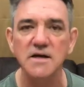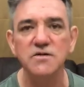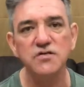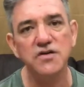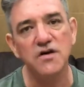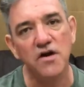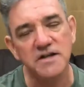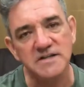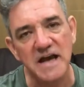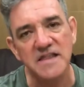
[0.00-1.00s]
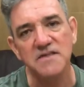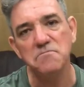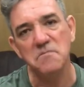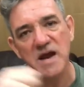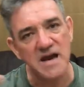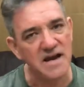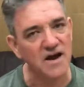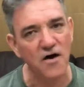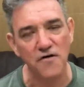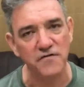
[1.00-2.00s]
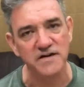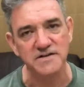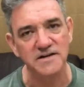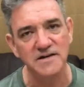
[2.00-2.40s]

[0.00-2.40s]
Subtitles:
So you've got to take the meaning off it,